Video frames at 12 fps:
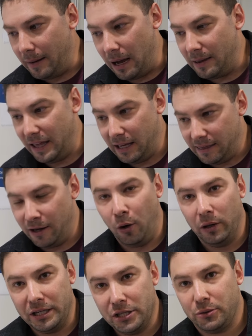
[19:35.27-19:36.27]
I think the
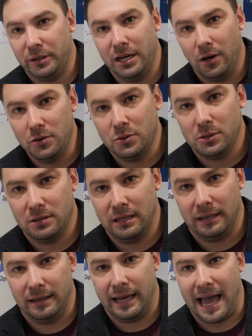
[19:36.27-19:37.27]
whole industry knows
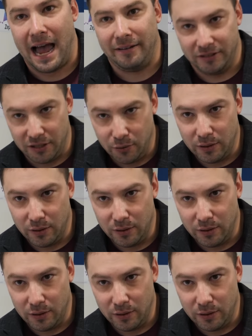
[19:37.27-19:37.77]
that they have to do